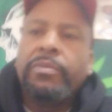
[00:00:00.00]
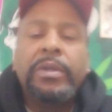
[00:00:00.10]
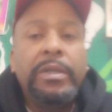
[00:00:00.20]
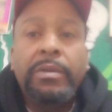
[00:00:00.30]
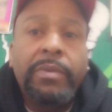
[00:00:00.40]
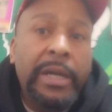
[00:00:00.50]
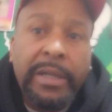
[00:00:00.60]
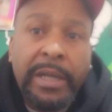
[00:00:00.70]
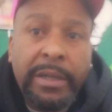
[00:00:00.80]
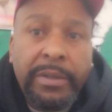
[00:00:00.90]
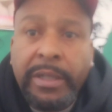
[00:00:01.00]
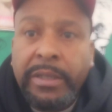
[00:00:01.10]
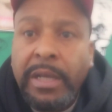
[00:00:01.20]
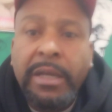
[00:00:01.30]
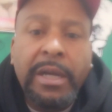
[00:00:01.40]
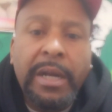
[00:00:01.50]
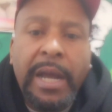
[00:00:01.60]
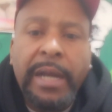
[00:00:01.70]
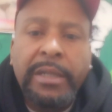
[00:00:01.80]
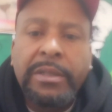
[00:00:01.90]
Really, and right now, nigga, Tank
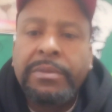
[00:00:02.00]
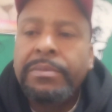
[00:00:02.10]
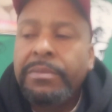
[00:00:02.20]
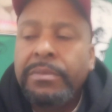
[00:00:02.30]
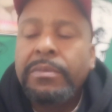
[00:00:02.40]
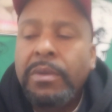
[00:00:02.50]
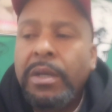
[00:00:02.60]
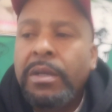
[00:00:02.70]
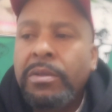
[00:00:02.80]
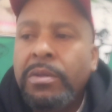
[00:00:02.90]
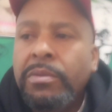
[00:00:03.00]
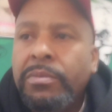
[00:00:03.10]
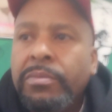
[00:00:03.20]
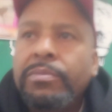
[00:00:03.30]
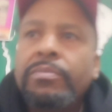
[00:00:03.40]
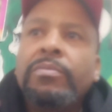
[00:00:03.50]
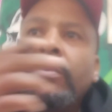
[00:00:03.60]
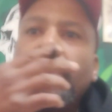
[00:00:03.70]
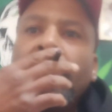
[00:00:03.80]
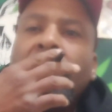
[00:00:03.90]
got action. He do.
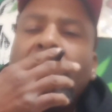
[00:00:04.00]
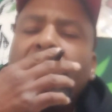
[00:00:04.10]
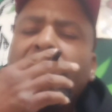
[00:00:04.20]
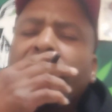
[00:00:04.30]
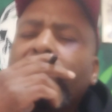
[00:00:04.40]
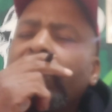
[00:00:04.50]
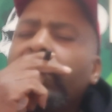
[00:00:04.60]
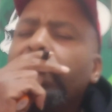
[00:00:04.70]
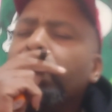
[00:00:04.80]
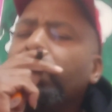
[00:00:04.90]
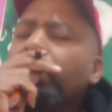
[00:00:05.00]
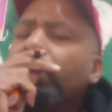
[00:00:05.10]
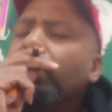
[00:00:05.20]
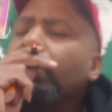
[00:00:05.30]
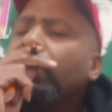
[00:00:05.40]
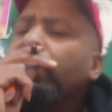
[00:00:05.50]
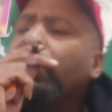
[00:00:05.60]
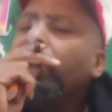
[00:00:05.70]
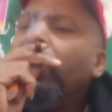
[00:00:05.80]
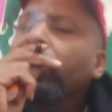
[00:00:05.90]
Cause really,
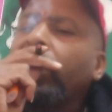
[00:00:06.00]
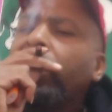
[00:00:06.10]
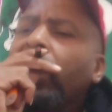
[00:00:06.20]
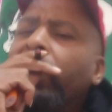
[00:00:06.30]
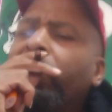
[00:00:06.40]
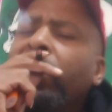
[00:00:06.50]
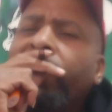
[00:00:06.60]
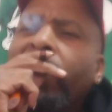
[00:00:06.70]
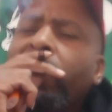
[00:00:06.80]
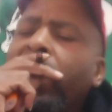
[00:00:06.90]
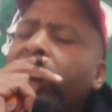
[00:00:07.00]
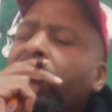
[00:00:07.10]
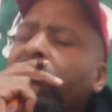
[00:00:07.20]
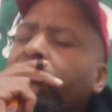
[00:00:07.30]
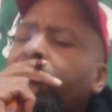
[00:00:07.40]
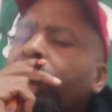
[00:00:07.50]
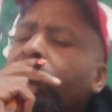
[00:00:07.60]
he the most exciting motherfucker right now.